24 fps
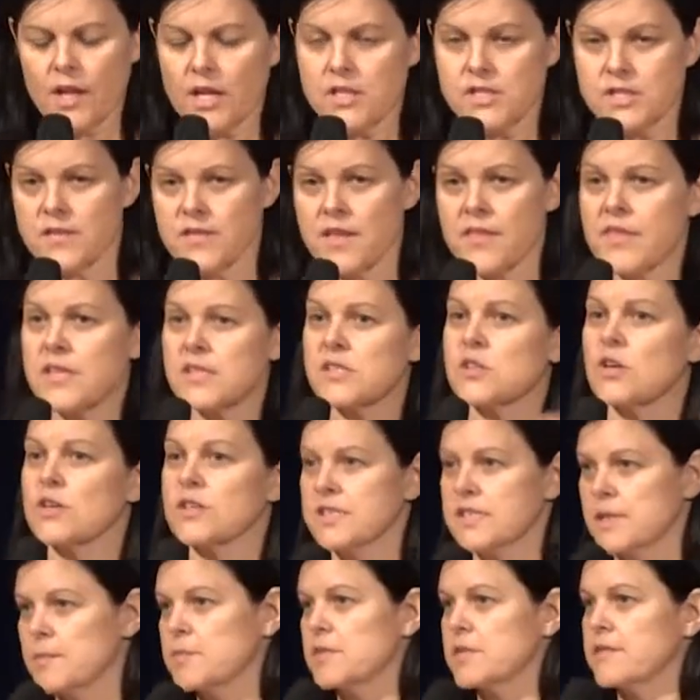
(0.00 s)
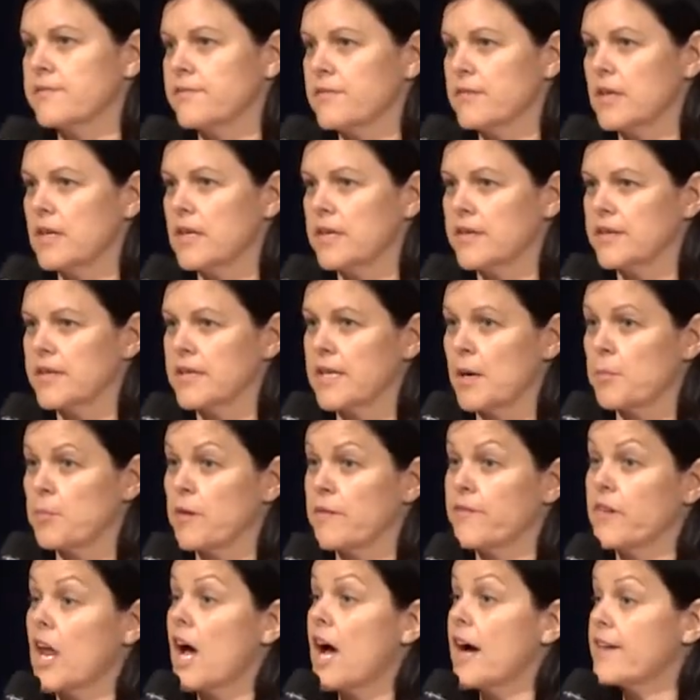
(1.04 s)
So then this concept of the number
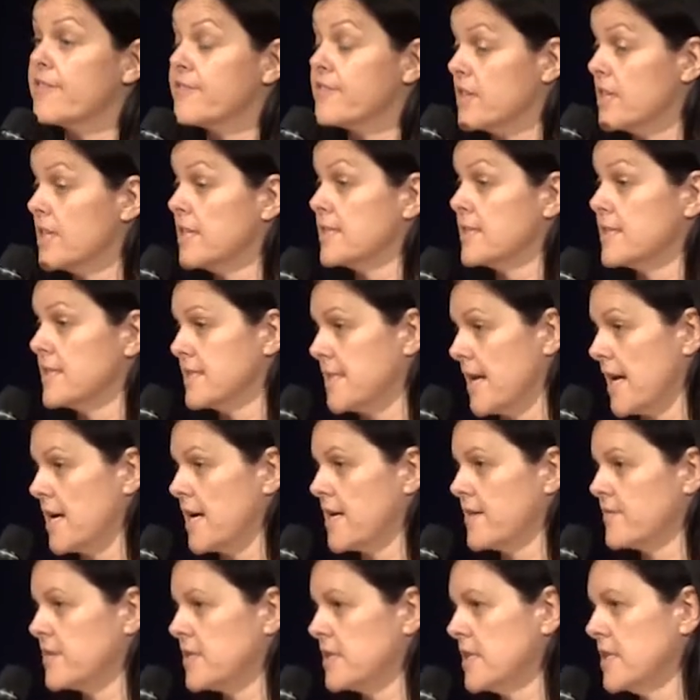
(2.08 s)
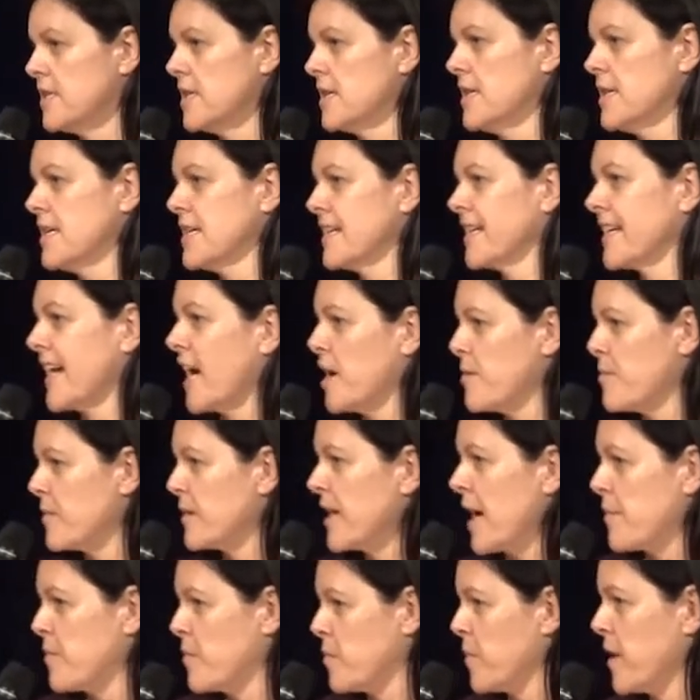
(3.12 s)
of life years saved
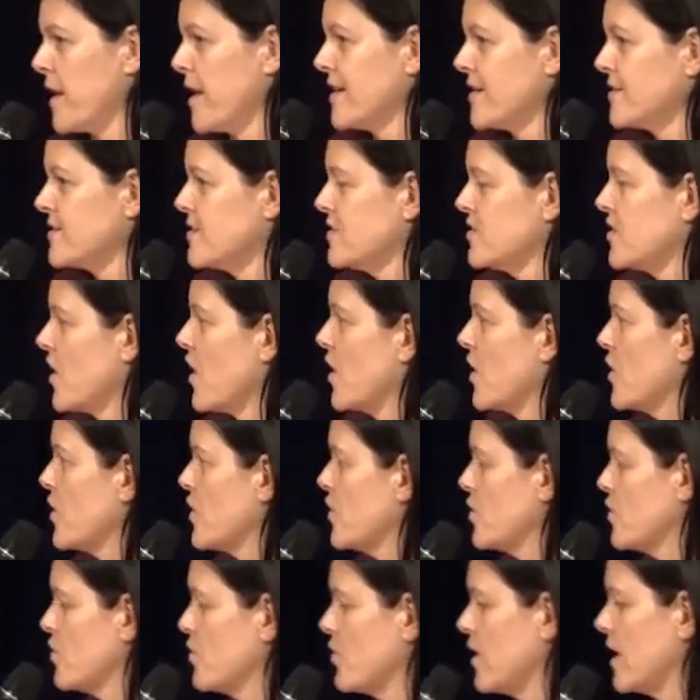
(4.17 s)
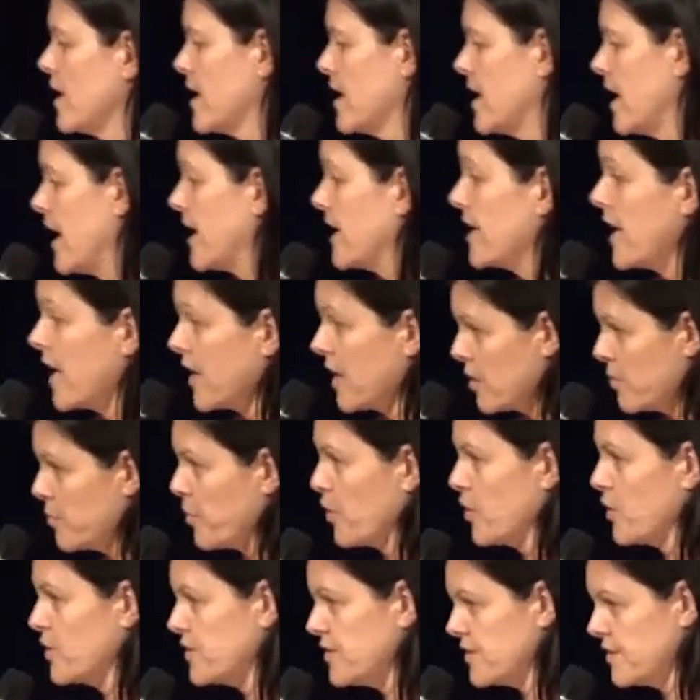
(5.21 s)
came about. So a younger
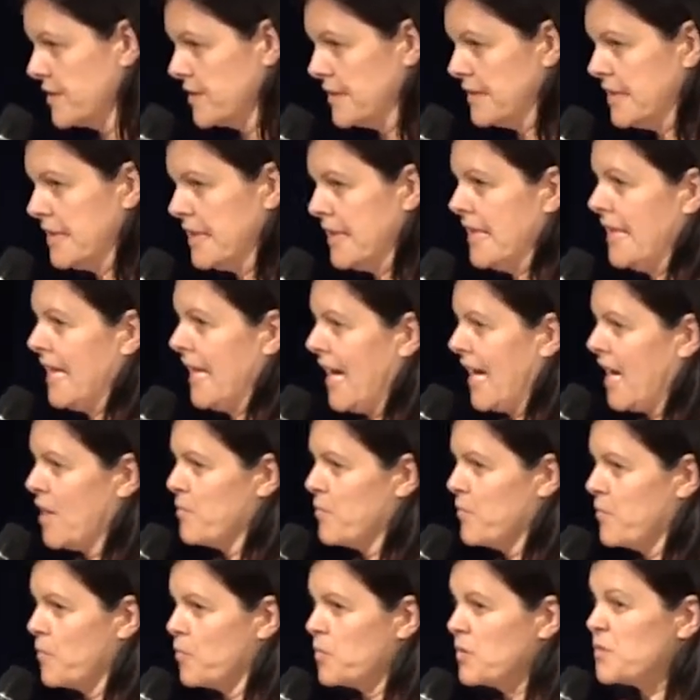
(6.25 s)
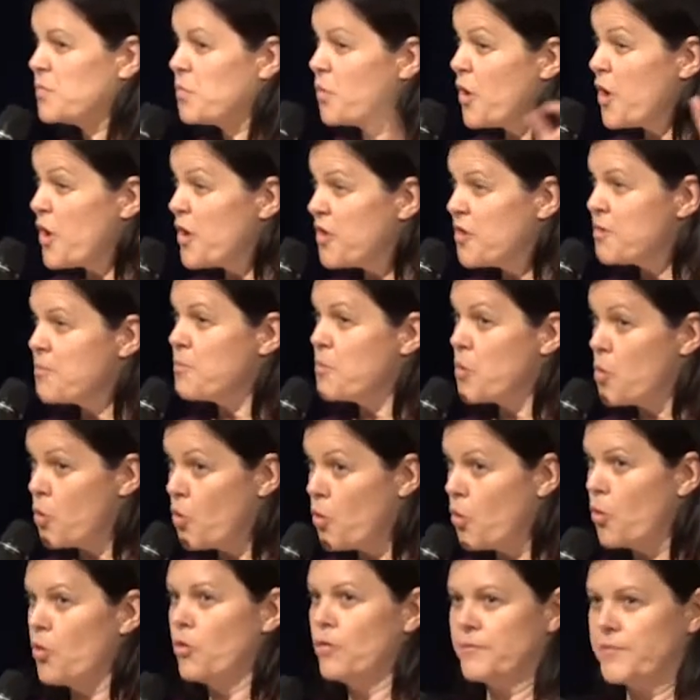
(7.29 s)
person was worth
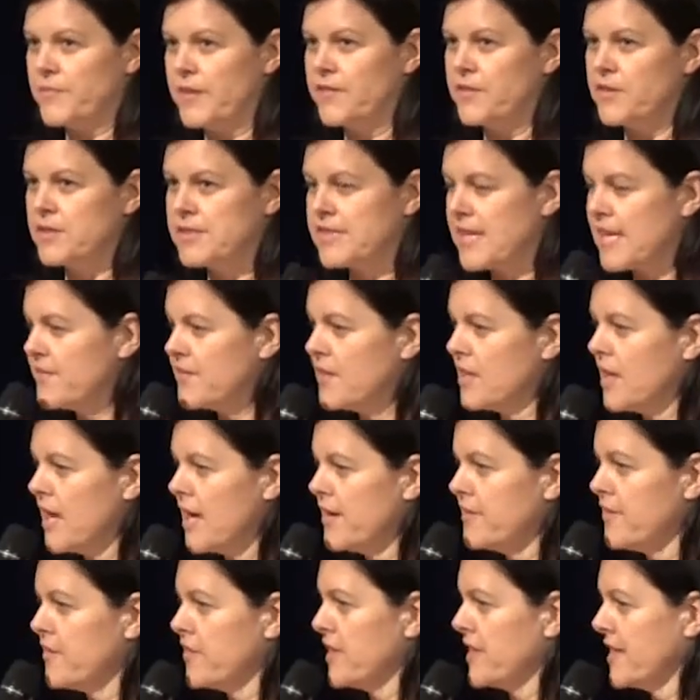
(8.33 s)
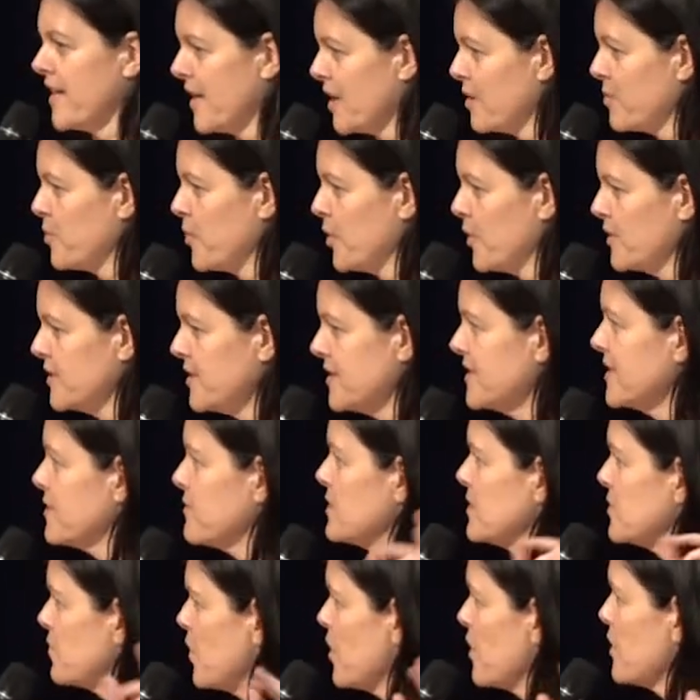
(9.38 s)
more. If you saved the life of a younger person, it
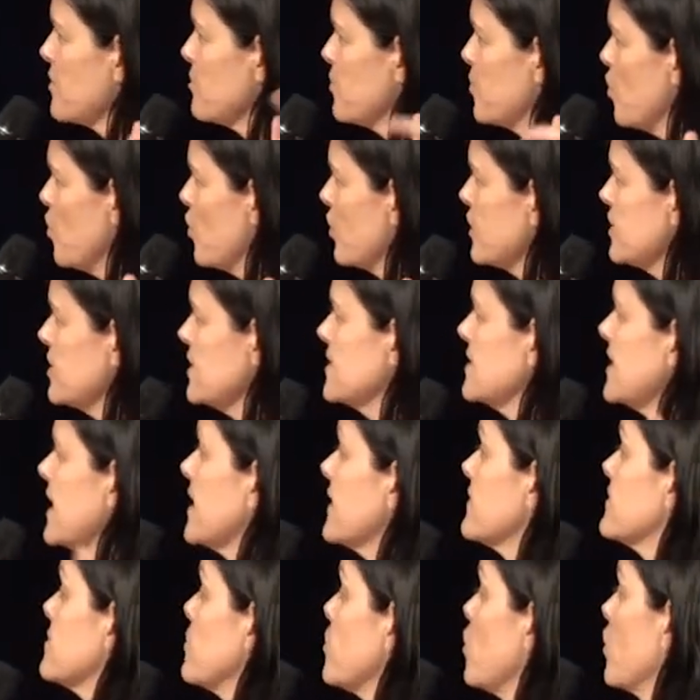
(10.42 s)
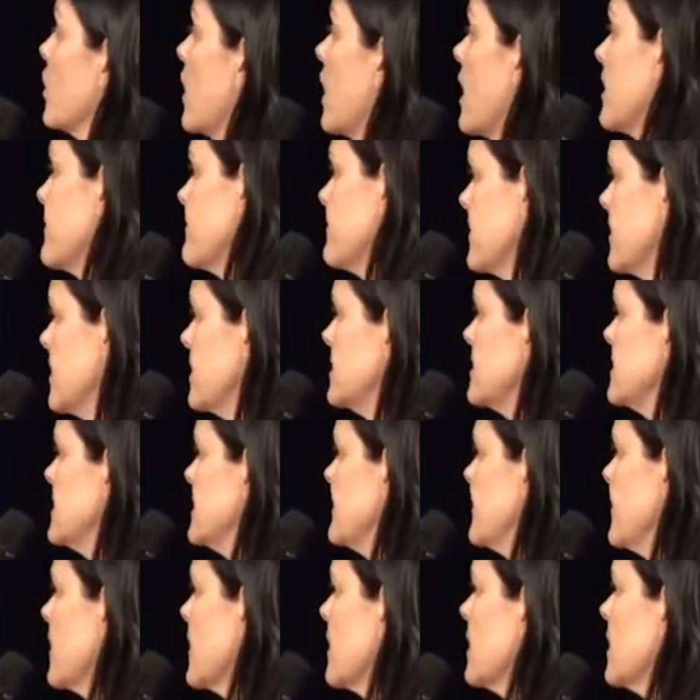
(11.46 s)
was worth more because you saved more life years.